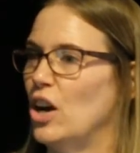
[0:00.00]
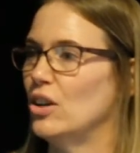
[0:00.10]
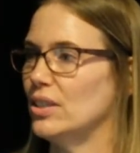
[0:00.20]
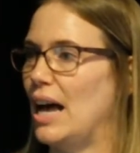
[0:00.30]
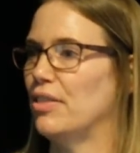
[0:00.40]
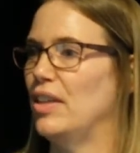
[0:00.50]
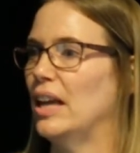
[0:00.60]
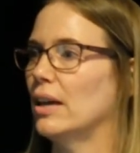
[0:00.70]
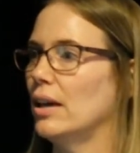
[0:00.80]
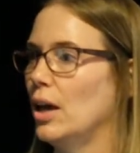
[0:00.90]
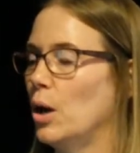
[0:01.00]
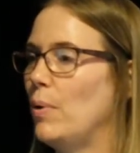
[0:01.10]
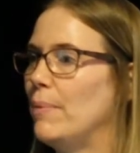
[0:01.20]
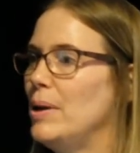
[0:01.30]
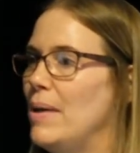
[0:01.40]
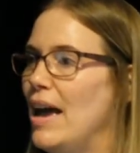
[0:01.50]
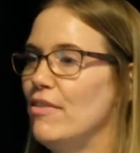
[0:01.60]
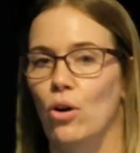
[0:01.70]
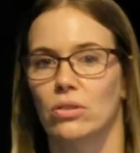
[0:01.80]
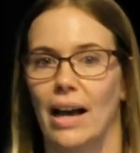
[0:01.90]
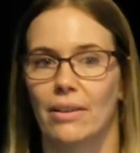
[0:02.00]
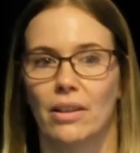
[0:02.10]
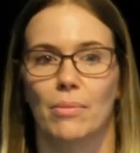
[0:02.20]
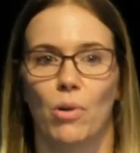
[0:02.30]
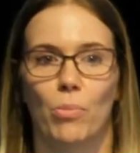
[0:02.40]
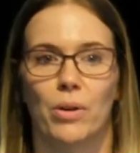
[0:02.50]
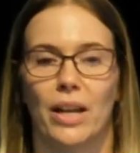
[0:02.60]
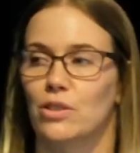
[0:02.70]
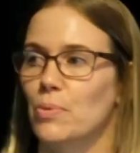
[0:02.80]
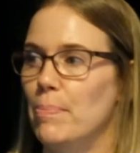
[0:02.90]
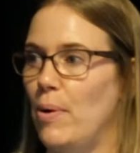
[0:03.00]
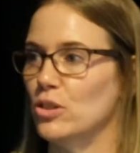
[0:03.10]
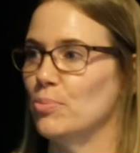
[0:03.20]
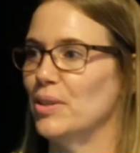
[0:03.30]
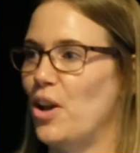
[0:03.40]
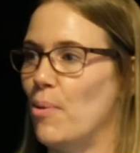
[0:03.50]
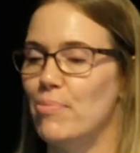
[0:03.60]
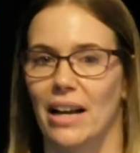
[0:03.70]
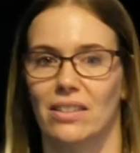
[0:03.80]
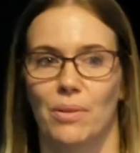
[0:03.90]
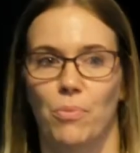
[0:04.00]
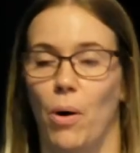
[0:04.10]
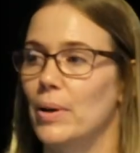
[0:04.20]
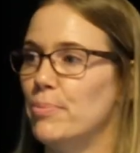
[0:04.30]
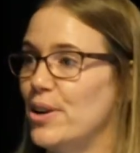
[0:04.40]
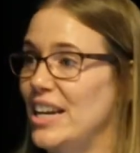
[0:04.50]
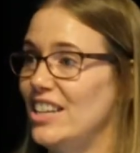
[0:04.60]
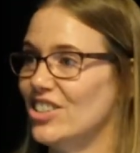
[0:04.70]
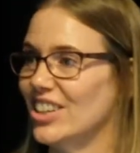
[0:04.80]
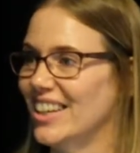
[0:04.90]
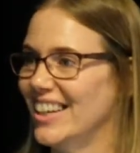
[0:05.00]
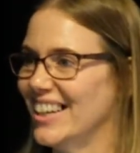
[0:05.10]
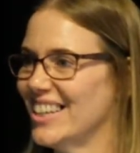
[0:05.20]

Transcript: because I think where we may fall down at the moment is we're possibly not practicing what we preach.